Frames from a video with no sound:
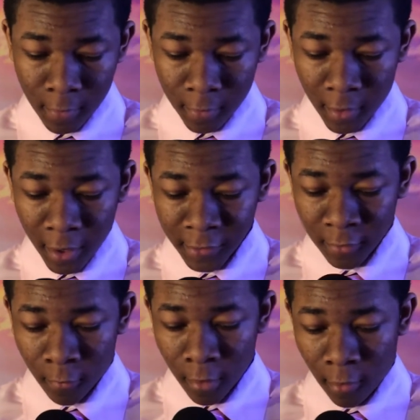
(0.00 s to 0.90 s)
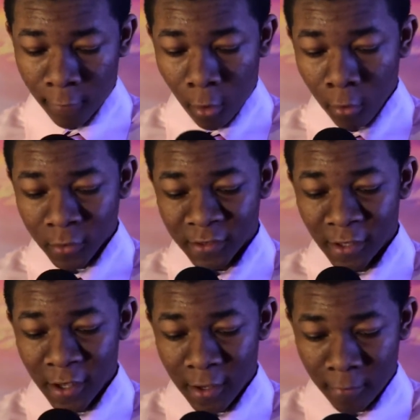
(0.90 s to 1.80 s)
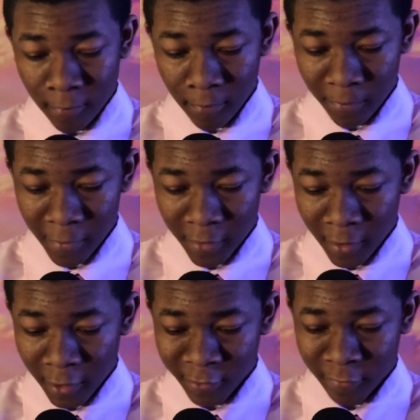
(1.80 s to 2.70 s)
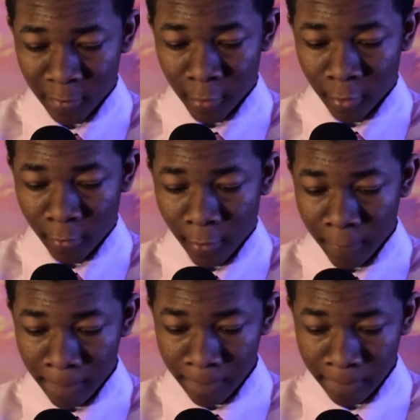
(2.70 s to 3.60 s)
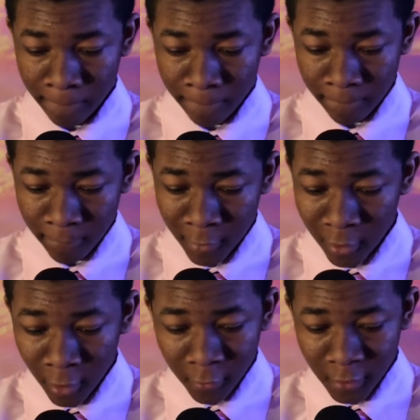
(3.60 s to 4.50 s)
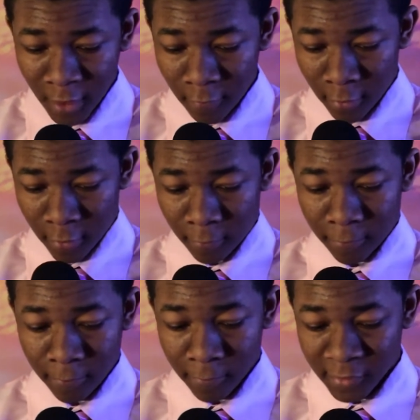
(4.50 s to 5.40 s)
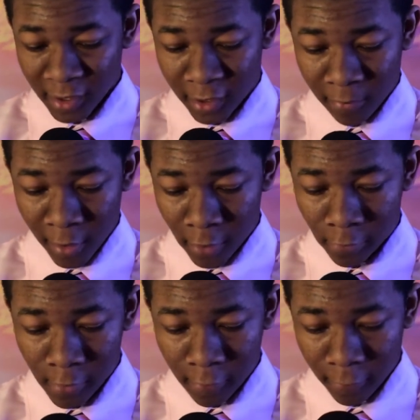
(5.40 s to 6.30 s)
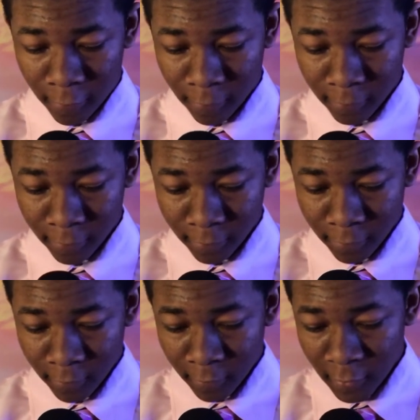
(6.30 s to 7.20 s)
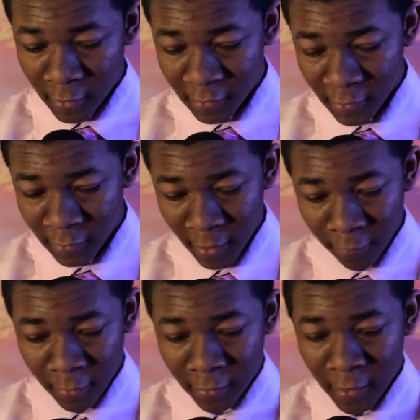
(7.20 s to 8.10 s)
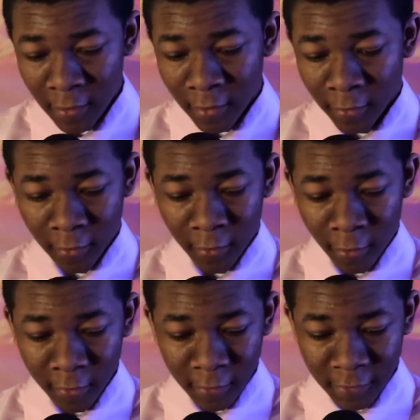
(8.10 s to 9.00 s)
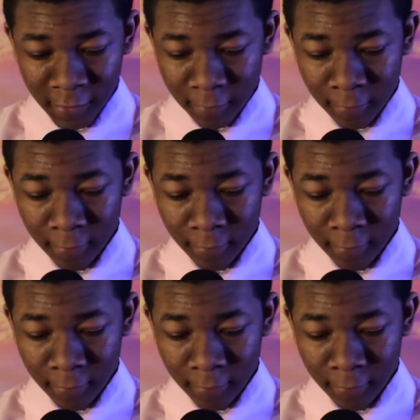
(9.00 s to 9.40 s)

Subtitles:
God is aware of all slain by the hands of a murderer. He knows everything taken by a thief. He sees every deed done in darkness,